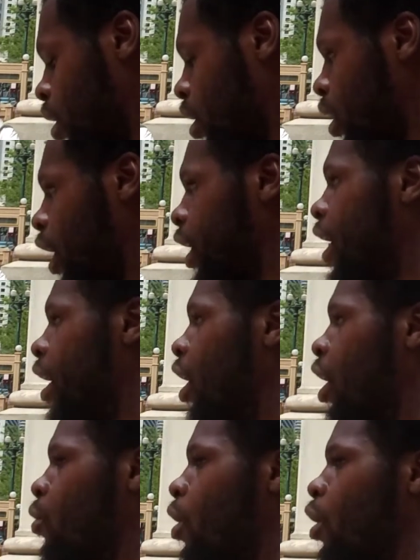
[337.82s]
and
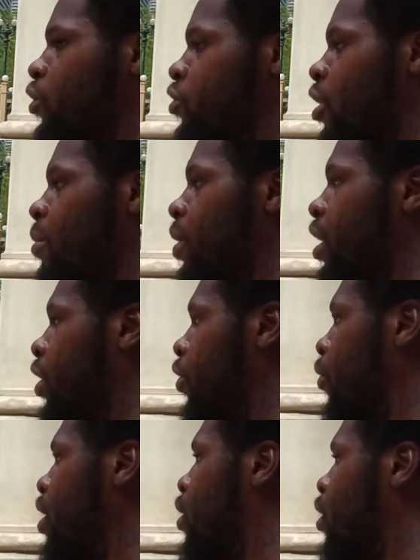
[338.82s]
that word trembling in the
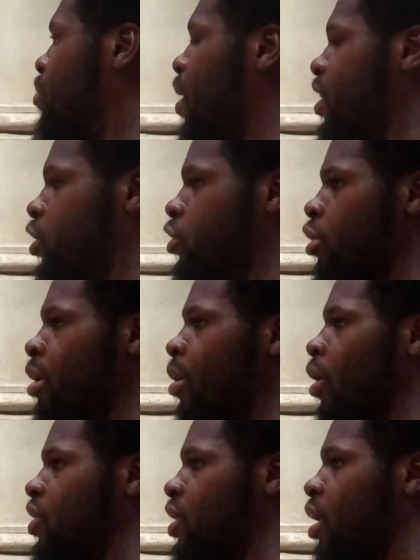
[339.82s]
Greek goes back to
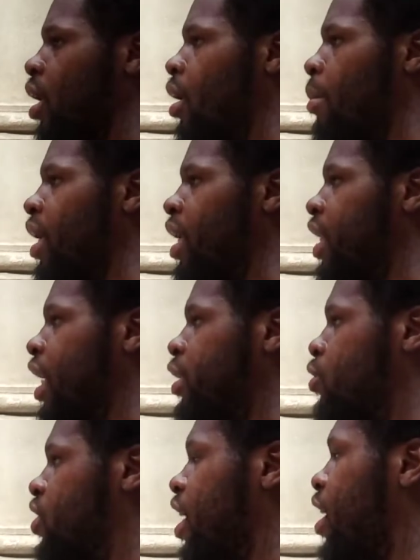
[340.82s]
tremos, meaning that
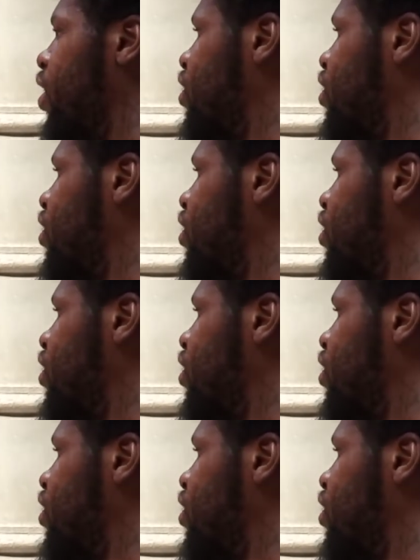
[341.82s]
you scared as